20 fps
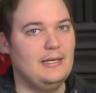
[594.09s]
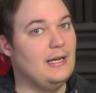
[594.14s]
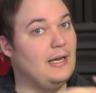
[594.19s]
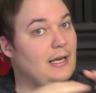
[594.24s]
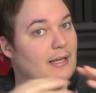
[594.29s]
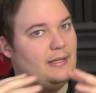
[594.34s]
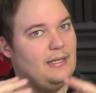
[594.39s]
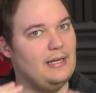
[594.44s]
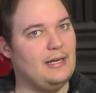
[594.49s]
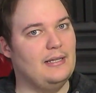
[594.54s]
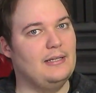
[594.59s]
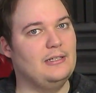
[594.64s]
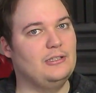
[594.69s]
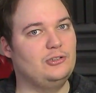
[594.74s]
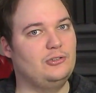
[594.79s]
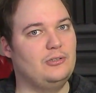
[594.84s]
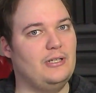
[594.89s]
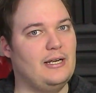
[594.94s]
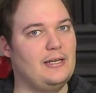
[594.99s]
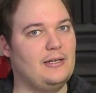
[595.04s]
and the other
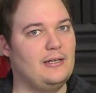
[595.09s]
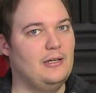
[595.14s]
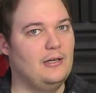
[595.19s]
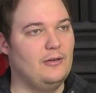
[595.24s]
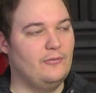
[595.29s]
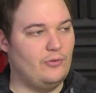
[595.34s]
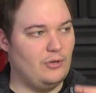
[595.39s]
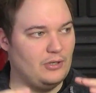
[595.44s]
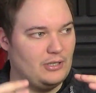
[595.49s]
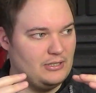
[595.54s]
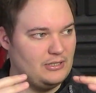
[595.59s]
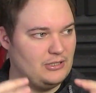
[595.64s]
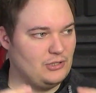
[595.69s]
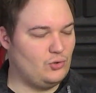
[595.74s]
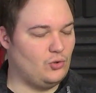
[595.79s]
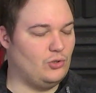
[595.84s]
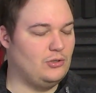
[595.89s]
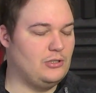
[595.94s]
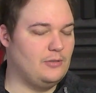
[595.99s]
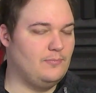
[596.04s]
track for the
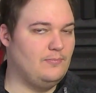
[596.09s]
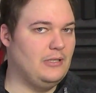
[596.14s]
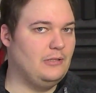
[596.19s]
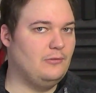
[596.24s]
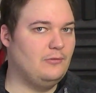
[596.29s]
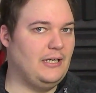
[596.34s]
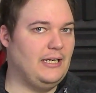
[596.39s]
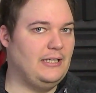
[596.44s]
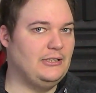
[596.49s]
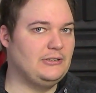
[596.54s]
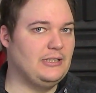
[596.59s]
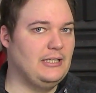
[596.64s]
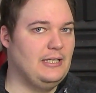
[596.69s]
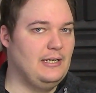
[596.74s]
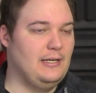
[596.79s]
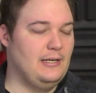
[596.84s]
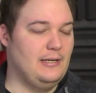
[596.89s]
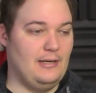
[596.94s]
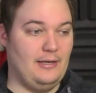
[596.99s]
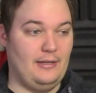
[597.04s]
distorted mid-range,
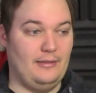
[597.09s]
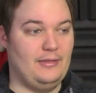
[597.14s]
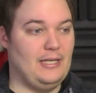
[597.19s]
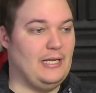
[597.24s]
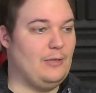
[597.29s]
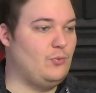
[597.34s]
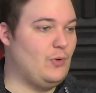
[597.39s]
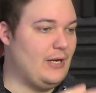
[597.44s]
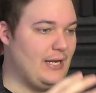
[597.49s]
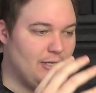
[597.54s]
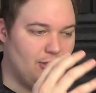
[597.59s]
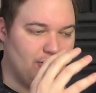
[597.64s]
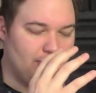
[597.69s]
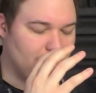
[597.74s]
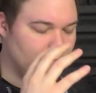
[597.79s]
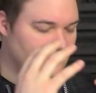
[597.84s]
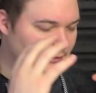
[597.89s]
and that way you